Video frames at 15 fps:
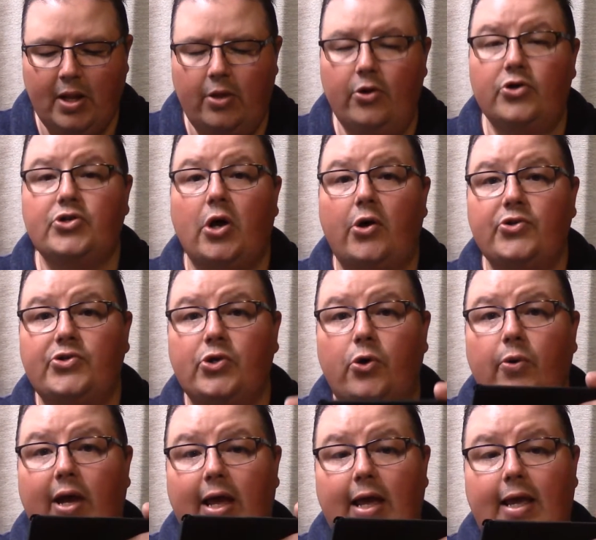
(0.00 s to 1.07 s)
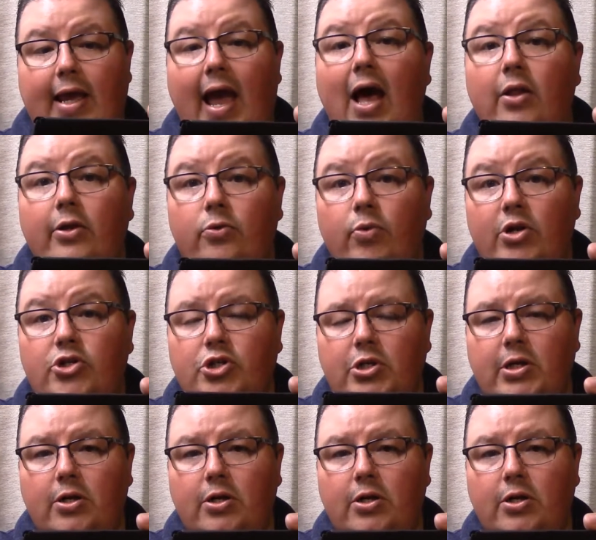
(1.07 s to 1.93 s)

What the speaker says: There's also a Allen wrench in